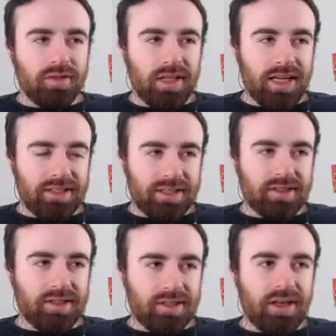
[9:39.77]
That's,
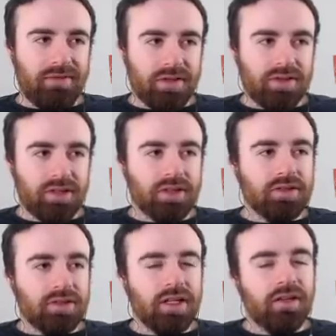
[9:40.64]
that feels good.
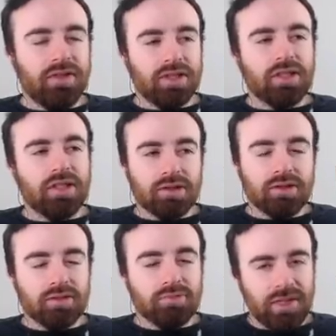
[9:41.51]
That feels good.
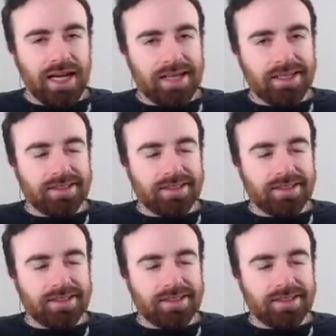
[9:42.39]
9 out of